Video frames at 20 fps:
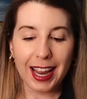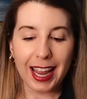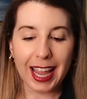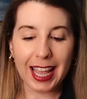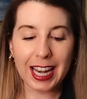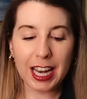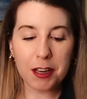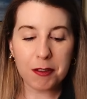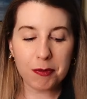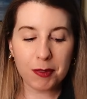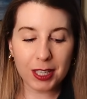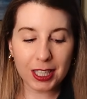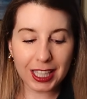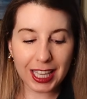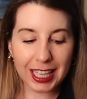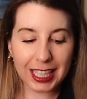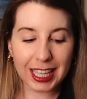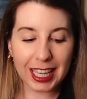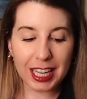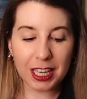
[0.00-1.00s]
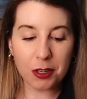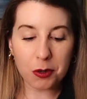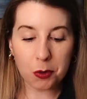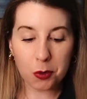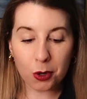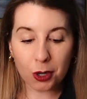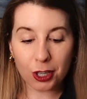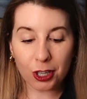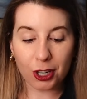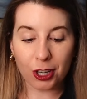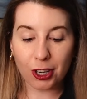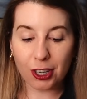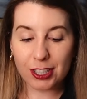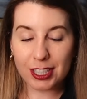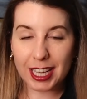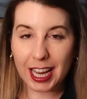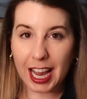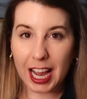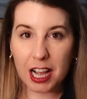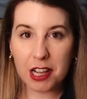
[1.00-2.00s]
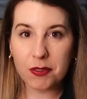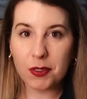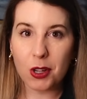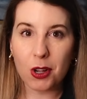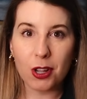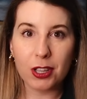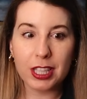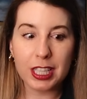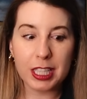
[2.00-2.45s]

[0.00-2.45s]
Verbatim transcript: And I feel like in order to have all